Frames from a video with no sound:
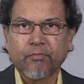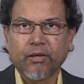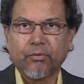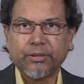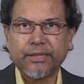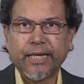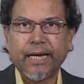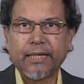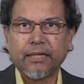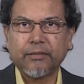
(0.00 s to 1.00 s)
with
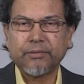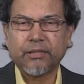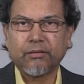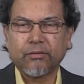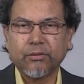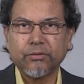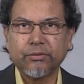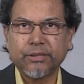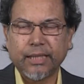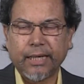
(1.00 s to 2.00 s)
that, let me
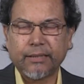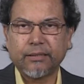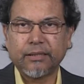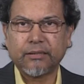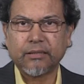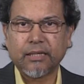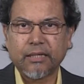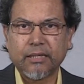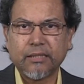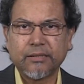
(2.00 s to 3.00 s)
conclude that the
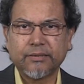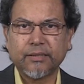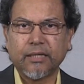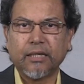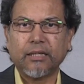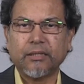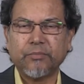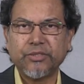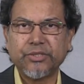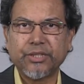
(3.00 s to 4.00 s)
terahertz
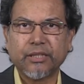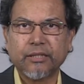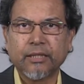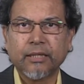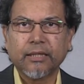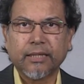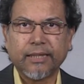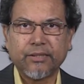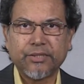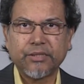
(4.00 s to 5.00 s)
imaging can
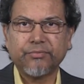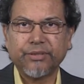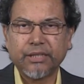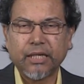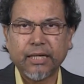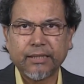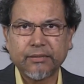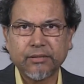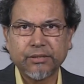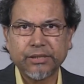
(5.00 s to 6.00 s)
achieve very high
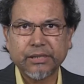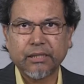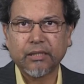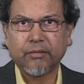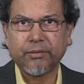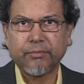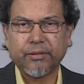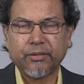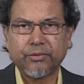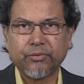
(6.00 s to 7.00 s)
resolution of
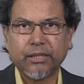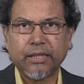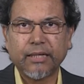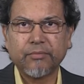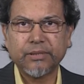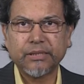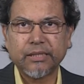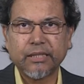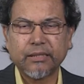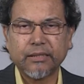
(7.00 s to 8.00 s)
about 1
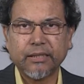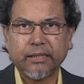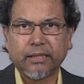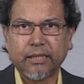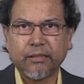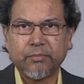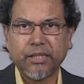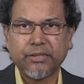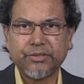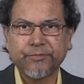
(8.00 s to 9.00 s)
nanometer. It can
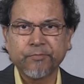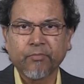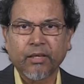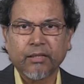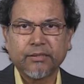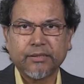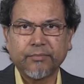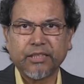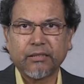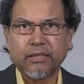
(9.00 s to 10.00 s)
image
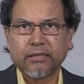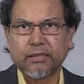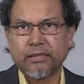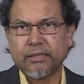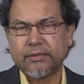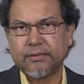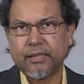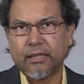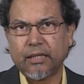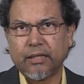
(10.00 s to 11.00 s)
semiconductors,
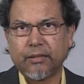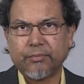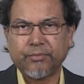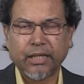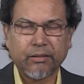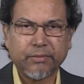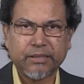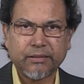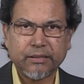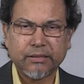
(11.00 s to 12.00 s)

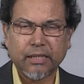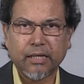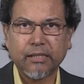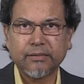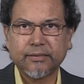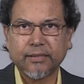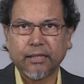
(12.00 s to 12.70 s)
nanomaterials,